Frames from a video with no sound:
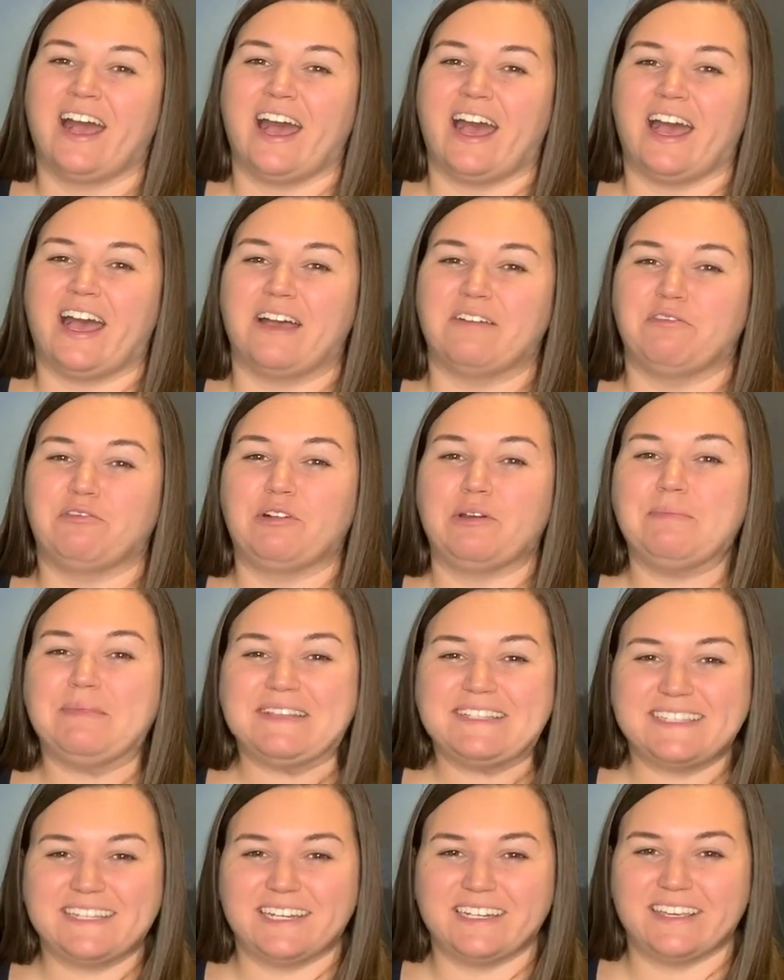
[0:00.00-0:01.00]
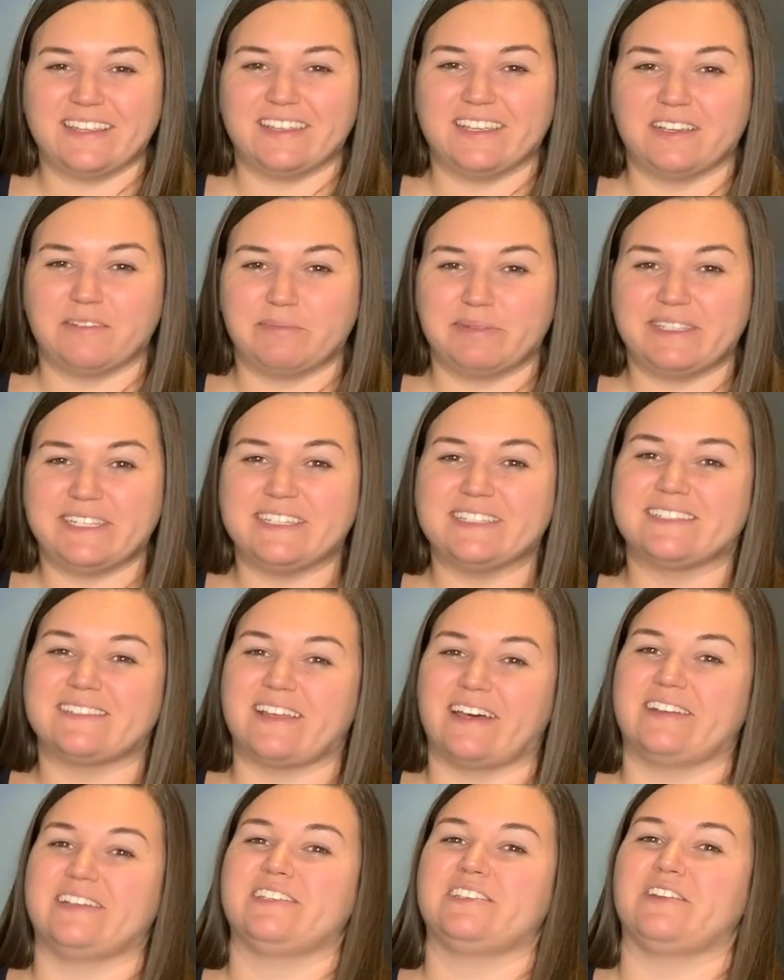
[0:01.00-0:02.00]
If we missed anything, please
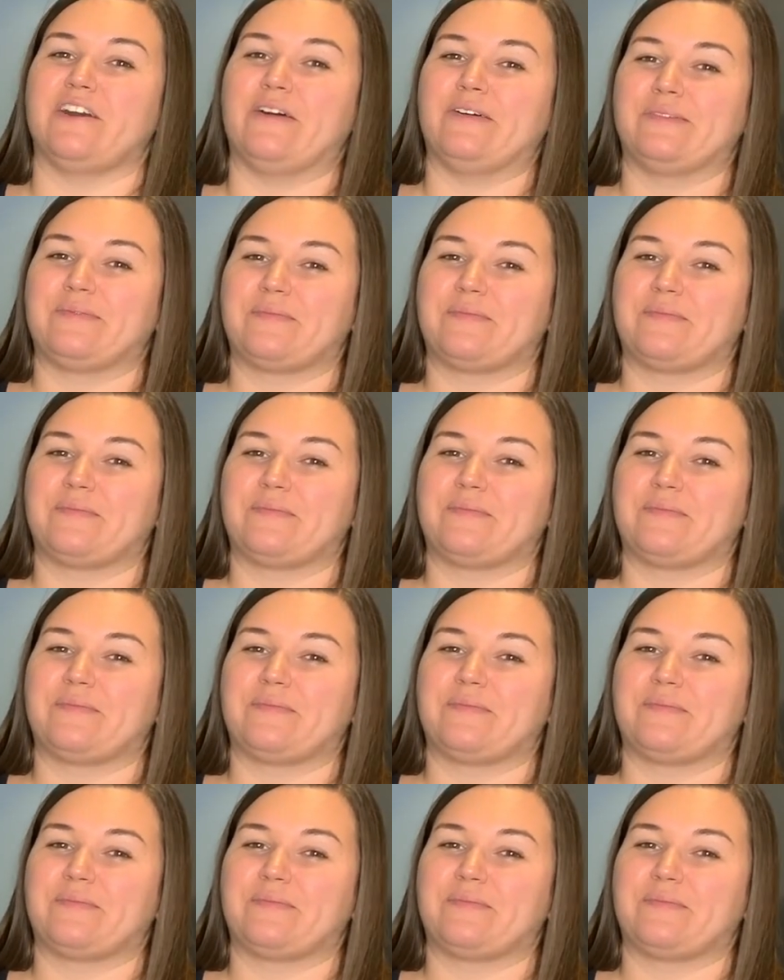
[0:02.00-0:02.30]
let us know.